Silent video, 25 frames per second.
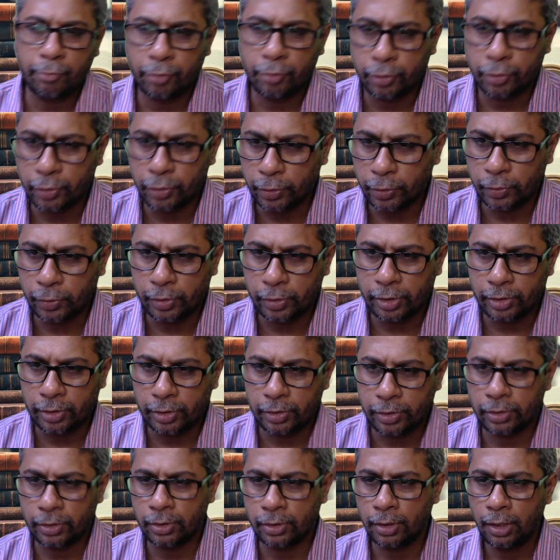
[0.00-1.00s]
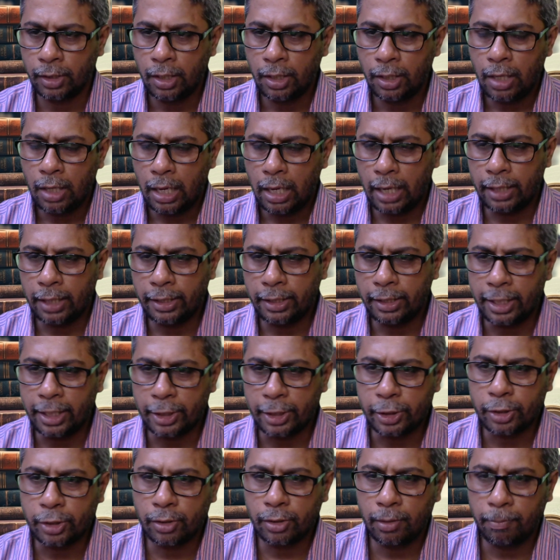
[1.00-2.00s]
resources and
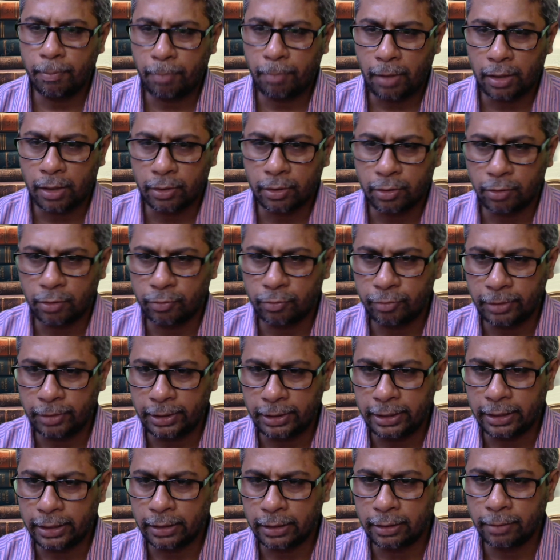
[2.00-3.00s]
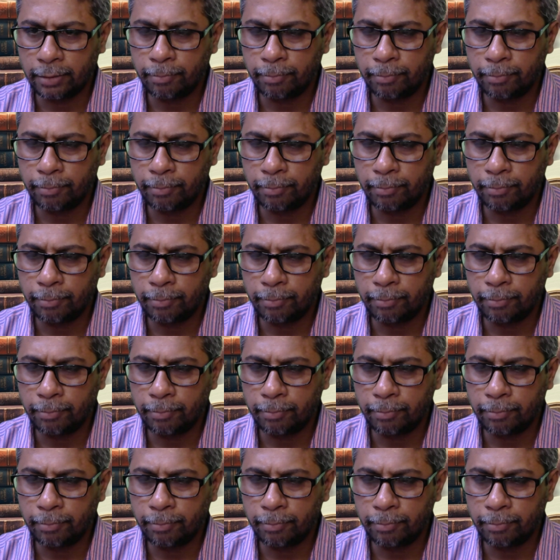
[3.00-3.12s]
National Park of India.